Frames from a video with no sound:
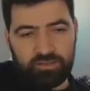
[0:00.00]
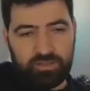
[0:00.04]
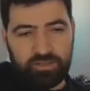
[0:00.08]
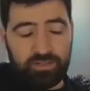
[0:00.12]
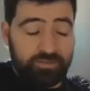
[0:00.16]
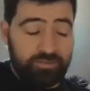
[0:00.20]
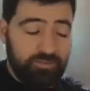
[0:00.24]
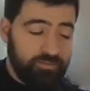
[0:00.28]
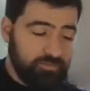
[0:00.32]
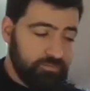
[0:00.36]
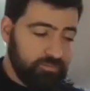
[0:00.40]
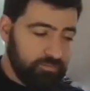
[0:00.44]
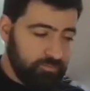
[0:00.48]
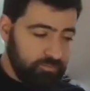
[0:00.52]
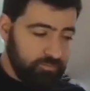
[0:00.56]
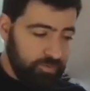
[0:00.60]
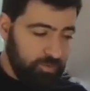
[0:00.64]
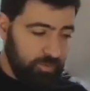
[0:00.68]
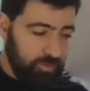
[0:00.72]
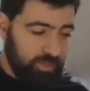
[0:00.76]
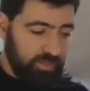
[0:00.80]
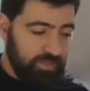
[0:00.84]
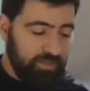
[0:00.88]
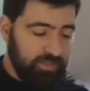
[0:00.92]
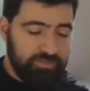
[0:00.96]
and in
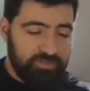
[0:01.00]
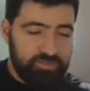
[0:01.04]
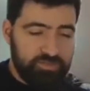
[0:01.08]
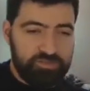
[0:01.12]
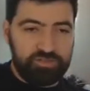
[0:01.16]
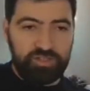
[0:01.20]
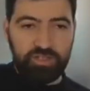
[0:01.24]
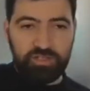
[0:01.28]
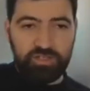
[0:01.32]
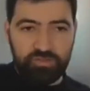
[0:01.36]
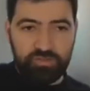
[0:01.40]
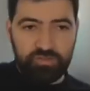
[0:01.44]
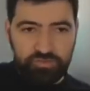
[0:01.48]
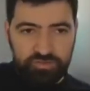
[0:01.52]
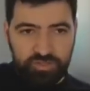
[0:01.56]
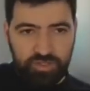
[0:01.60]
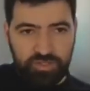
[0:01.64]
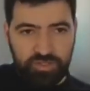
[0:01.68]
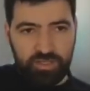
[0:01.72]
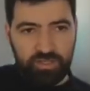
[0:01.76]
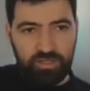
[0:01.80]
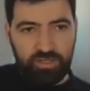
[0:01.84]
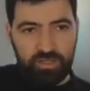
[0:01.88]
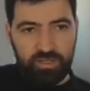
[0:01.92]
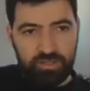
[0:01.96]
many cases still use the
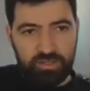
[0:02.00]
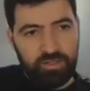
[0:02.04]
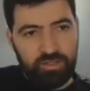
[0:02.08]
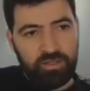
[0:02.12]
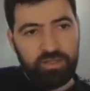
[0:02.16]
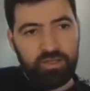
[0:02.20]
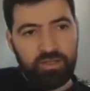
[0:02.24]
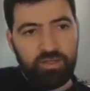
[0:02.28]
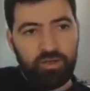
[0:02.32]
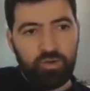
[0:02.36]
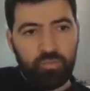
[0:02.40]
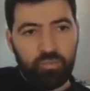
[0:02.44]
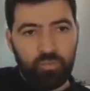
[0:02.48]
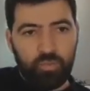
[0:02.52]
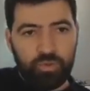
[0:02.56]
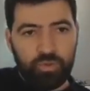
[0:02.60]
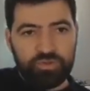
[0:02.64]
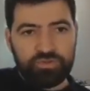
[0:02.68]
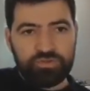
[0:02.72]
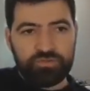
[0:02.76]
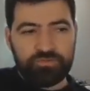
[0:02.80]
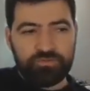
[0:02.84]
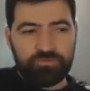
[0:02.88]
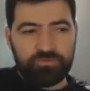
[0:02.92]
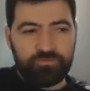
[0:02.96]
data,
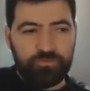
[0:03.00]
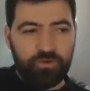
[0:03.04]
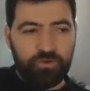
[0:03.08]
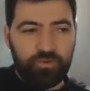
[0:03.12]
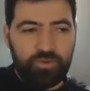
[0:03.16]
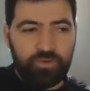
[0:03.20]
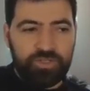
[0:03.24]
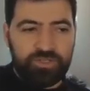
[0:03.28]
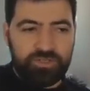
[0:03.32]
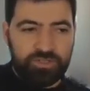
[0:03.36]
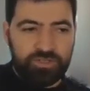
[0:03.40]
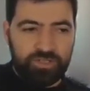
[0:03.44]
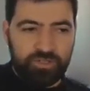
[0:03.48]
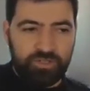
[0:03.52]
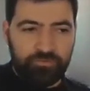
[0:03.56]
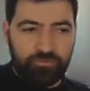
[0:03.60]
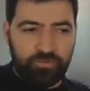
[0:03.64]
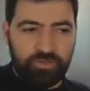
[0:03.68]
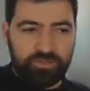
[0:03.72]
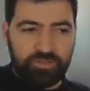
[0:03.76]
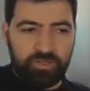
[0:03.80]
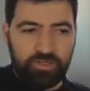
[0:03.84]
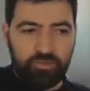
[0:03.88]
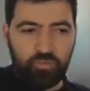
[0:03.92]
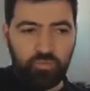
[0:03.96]
was very
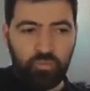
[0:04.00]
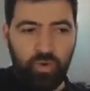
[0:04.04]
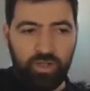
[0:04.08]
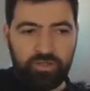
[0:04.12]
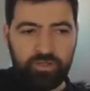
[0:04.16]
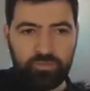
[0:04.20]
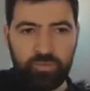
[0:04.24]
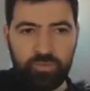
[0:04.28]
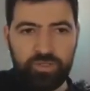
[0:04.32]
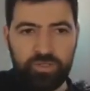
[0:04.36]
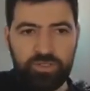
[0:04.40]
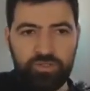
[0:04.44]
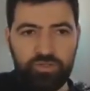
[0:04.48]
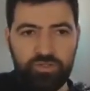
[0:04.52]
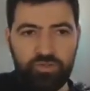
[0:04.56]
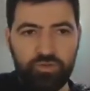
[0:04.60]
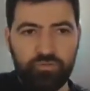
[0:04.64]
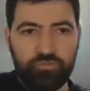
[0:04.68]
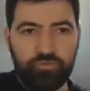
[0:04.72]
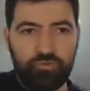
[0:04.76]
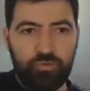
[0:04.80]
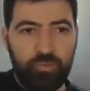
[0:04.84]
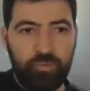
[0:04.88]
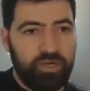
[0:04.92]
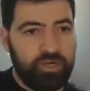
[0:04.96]
different than what we knew
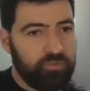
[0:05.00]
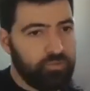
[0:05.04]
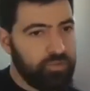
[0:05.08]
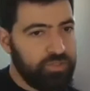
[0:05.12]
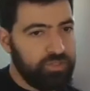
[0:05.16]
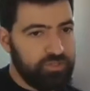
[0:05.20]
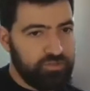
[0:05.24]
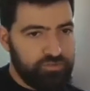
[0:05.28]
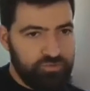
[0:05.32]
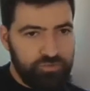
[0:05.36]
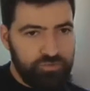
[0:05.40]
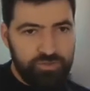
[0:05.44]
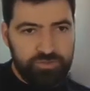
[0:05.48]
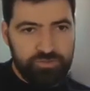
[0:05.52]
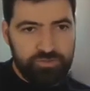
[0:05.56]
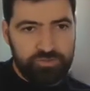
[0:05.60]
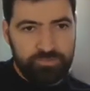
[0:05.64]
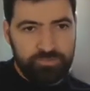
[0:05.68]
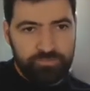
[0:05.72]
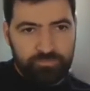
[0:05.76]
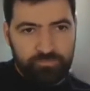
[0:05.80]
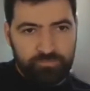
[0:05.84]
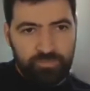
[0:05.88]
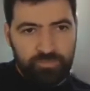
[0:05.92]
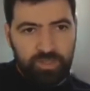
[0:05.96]
from other industries.
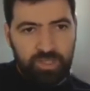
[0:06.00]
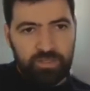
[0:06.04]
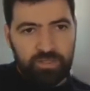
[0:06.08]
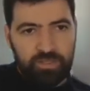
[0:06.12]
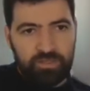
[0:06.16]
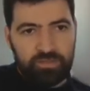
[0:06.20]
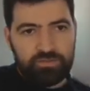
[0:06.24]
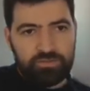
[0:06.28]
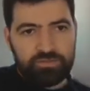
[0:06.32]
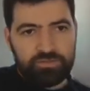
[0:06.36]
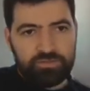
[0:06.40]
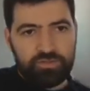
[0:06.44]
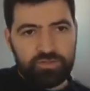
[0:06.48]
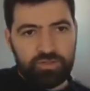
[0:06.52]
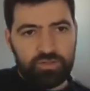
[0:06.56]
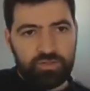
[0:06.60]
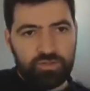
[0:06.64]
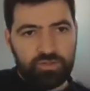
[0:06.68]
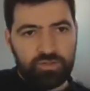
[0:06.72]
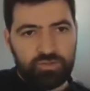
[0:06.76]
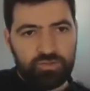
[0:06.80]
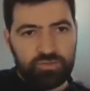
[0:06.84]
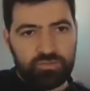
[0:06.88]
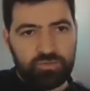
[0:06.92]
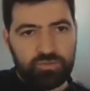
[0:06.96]
Mm-hmm.
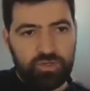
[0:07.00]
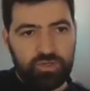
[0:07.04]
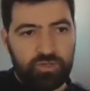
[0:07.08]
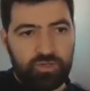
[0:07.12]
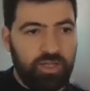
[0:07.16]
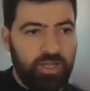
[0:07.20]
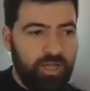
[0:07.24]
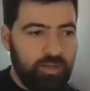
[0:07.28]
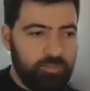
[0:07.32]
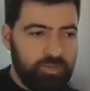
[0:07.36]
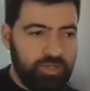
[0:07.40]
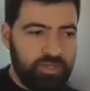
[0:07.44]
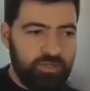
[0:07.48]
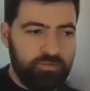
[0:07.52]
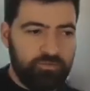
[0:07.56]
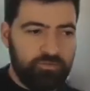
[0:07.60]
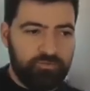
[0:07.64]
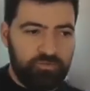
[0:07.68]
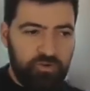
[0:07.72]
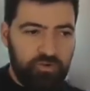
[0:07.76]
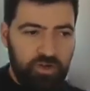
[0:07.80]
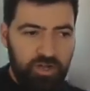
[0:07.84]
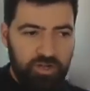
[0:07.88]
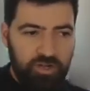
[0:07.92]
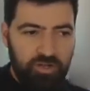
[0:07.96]
So, coming
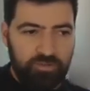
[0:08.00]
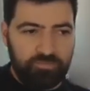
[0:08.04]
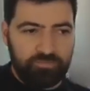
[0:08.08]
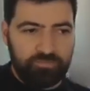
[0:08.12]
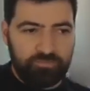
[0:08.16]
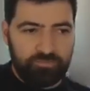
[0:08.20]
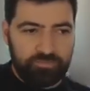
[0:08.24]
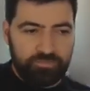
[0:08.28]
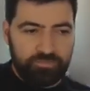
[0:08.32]
from